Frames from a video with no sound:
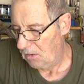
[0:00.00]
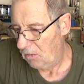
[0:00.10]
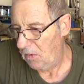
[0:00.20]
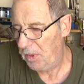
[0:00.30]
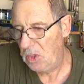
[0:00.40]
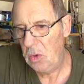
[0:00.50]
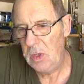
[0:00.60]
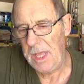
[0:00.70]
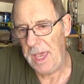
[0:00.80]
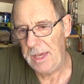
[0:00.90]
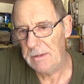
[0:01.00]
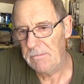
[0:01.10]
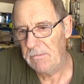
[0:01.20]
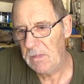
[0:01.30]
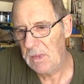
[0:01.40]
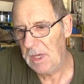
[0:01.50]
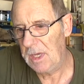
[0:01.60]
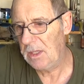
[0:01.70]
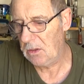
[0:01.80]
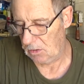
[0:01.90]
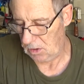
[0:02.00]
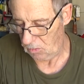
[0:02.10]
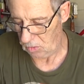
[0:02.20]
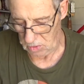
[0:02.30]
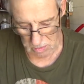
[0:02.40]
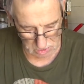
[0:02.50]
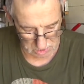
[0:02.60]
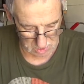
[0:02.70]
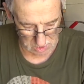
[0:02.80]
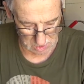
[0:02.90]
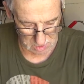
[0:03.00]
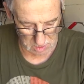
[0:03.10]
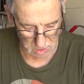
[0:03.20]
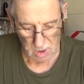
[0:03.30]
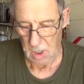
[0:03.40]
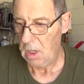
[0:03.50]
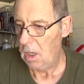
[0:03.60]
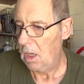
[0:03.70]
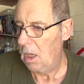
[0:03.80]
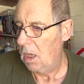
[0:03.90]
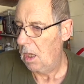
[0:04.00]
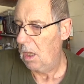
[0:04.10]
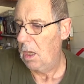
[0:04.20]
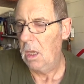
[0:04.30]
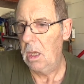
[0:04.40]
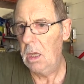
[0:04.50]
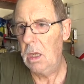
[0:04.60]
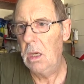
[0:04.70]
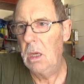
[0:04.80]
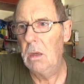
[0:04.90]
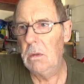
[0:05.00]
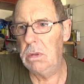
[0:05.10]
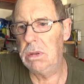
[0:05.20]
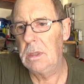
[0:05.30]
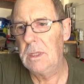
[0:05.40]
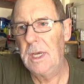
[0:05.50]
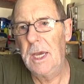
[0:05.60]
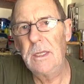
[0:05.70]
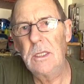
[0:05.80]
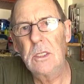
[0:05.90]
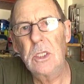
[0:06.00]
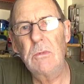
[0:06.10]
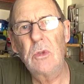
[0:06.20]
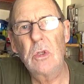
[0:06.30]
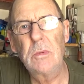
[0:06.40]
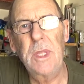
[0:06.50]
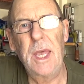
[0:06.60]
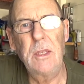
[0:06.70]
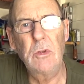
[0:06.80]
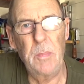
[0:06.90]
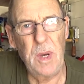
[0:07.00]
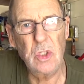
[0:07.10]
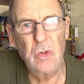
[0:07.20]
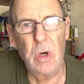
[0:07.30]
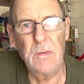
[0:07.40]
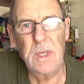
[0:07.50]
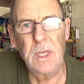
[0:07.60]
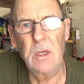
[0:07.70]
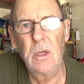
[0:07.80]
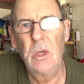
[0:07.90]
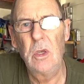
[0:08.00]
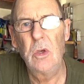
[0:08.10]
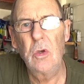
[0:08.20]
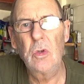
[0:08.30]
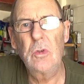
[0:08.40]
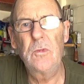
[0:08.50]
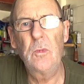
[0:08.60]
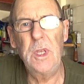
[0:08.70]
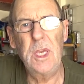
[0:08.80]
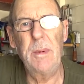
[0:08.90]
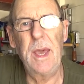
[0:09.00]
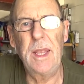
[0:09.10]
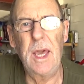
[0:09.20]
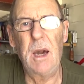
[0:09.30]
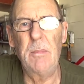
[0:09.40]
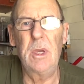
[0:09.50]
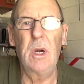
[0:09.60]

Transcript: we'd be doing that, and I don't know what time I started it. And sometimes my dad, he was a bus driver then, because when he came out of the army,